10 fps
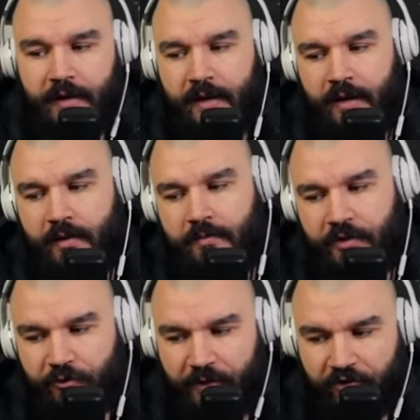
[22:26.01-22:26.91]

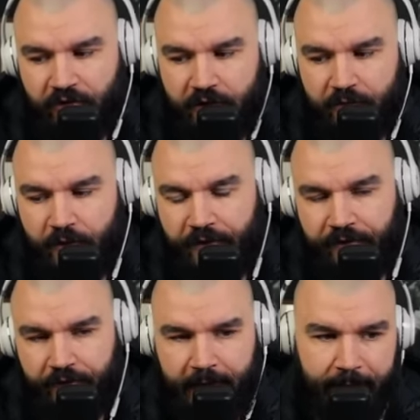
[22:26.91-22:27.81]
especially
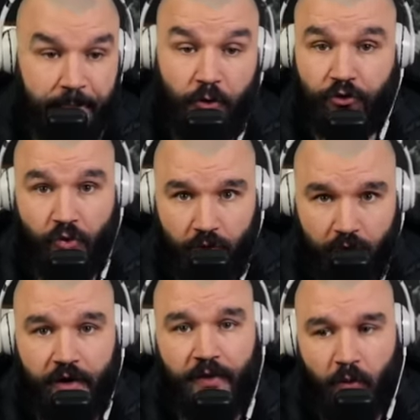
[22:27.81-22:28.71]
with what's going
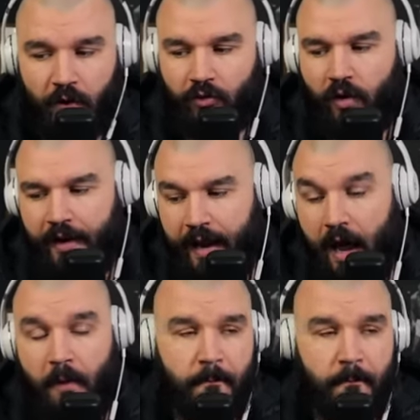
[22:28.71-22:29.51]
on in the world right now.